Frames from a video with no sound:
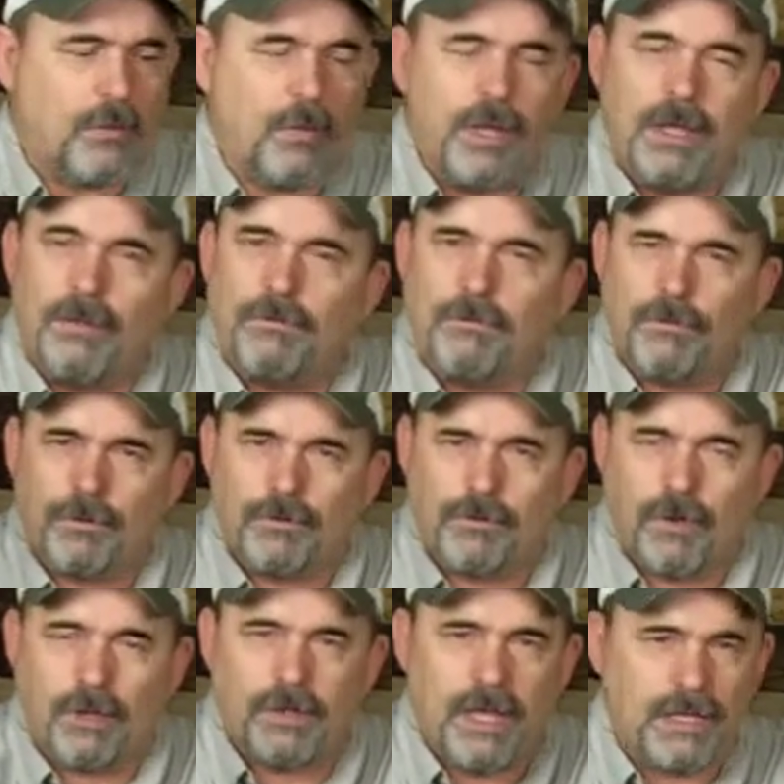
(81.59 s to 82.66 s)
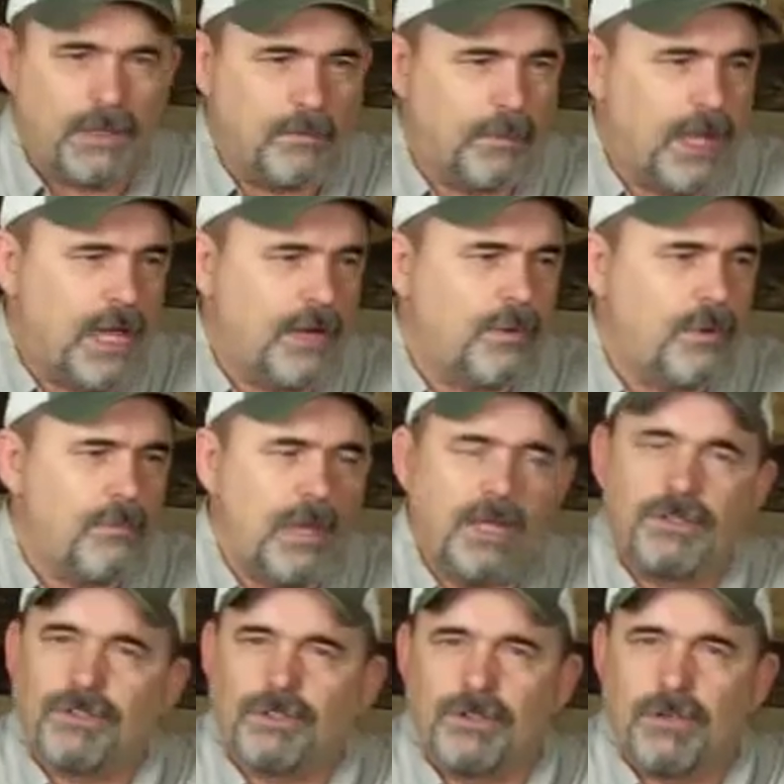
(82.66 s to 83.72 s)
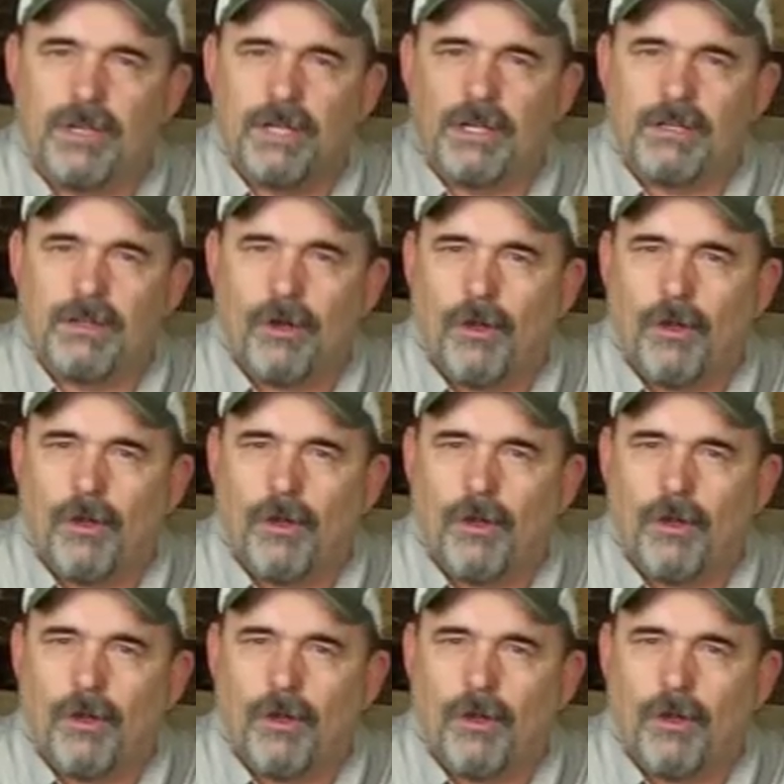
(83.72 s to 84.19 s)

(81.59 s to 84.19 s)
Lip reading: We, first of all, take the blank. We make sure that